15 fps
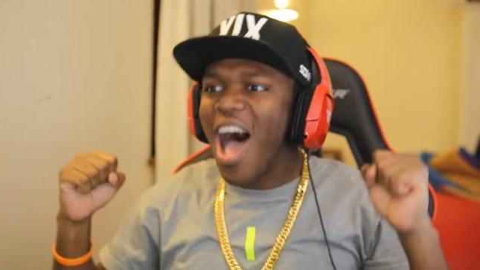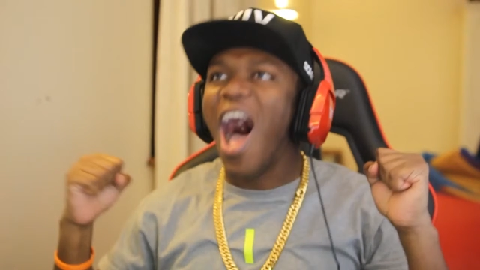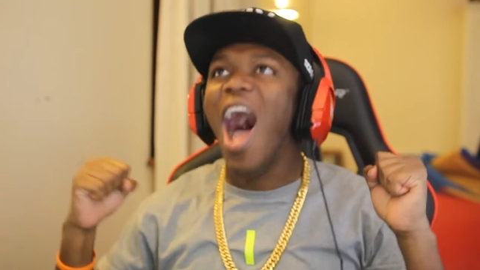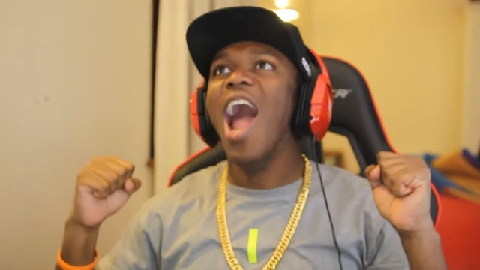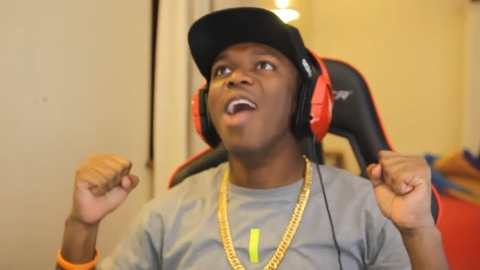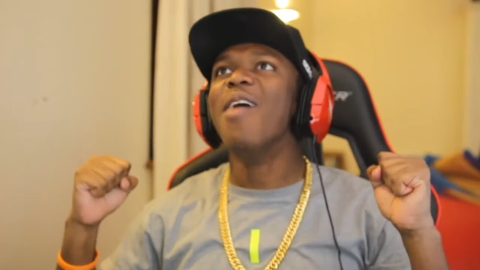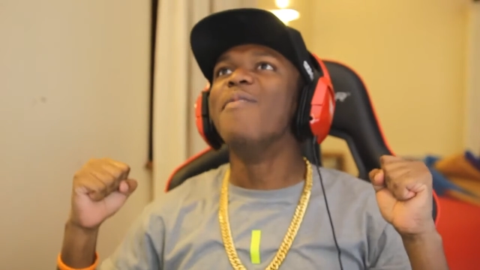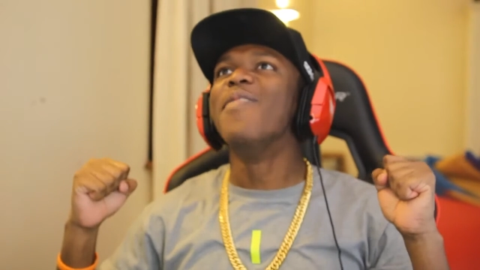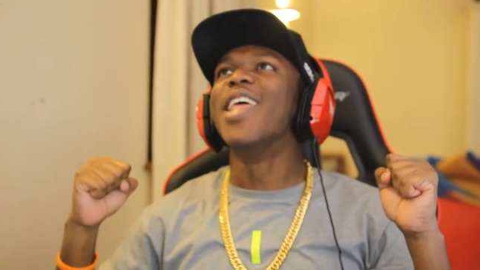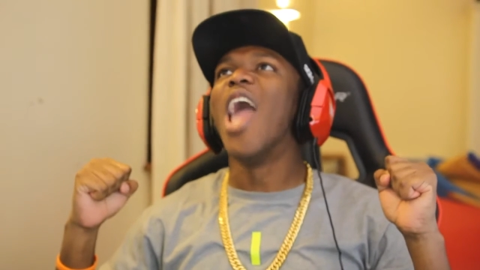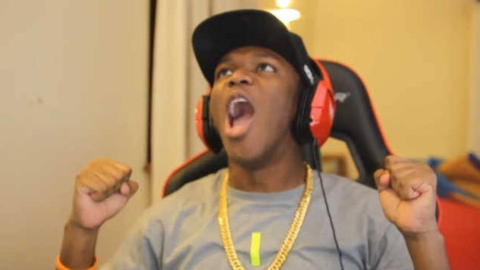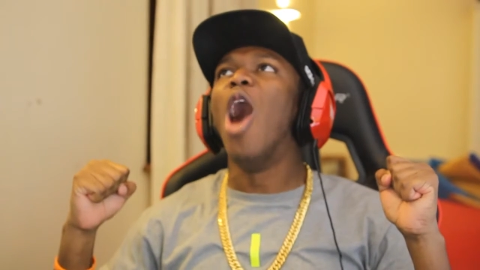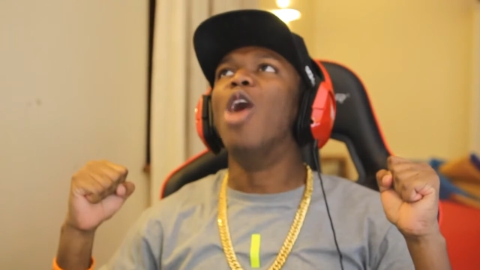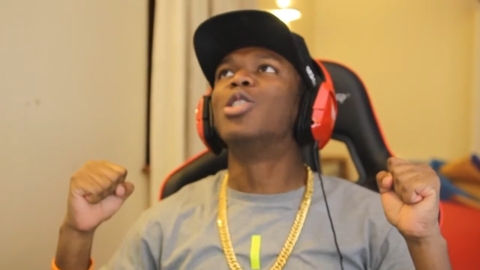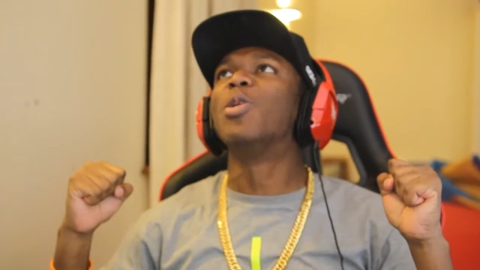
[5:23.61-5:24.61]
I'm
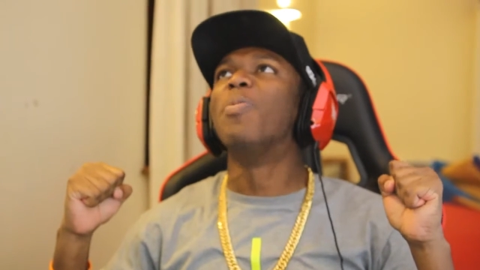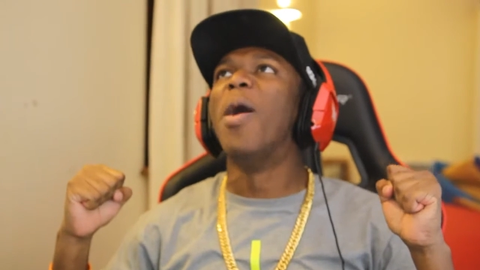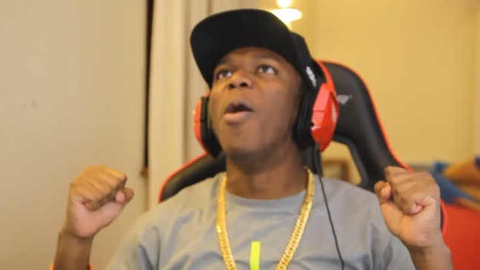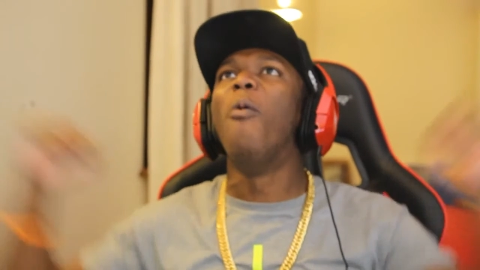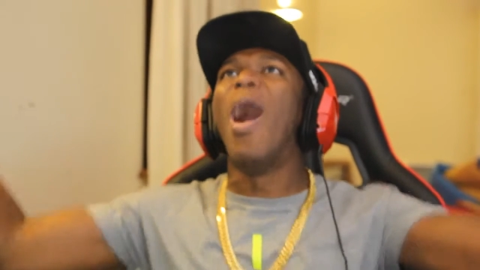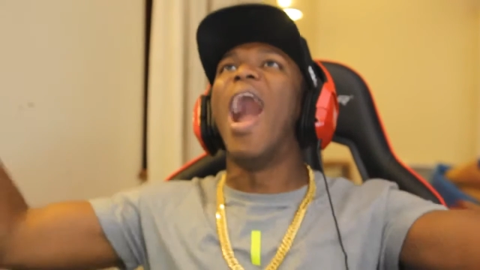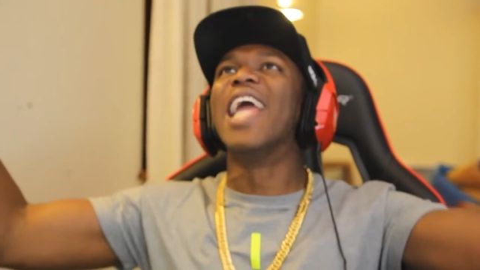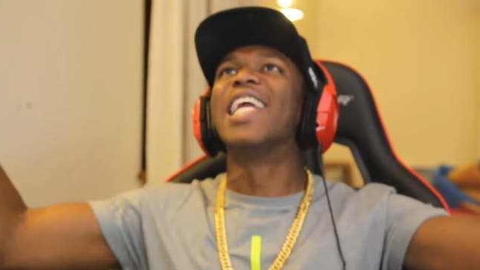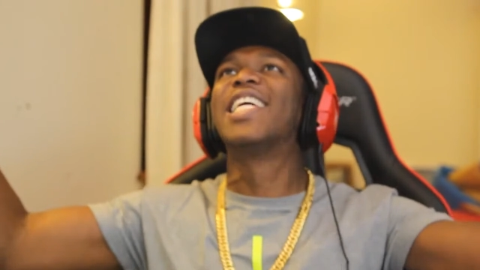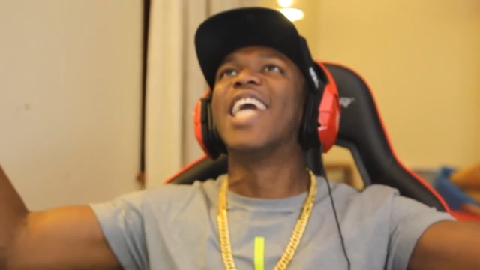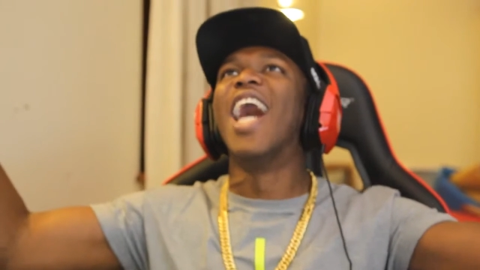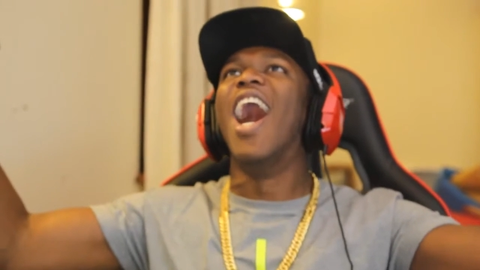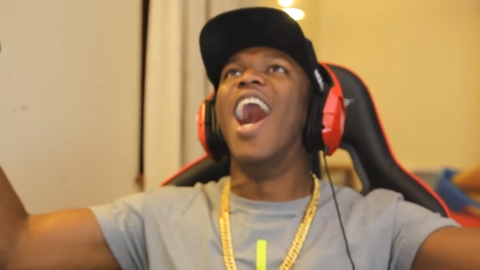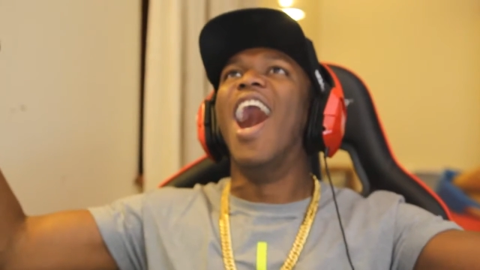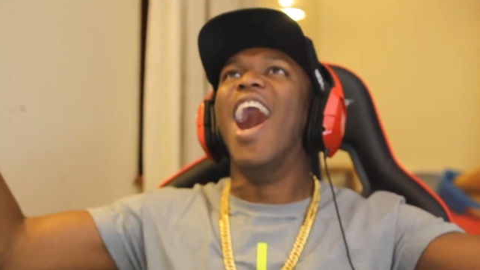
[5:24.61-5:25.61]
the ultimate
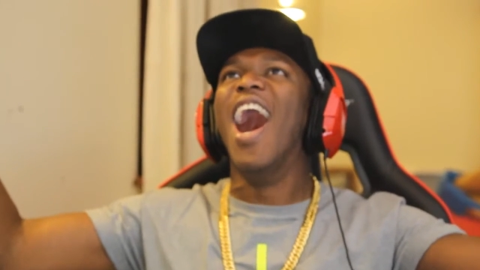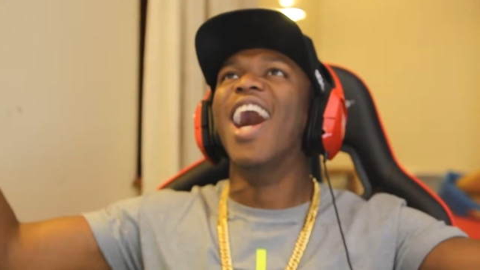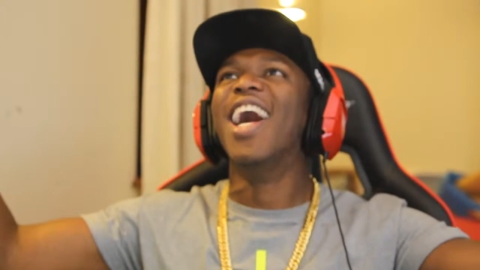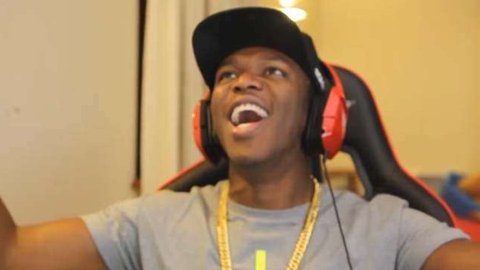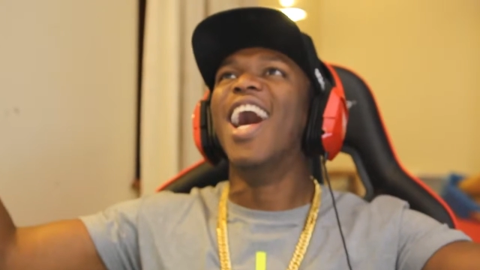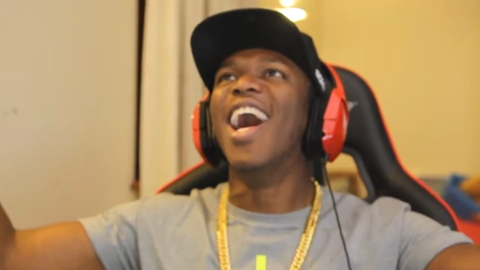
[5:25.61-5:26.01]
wanker.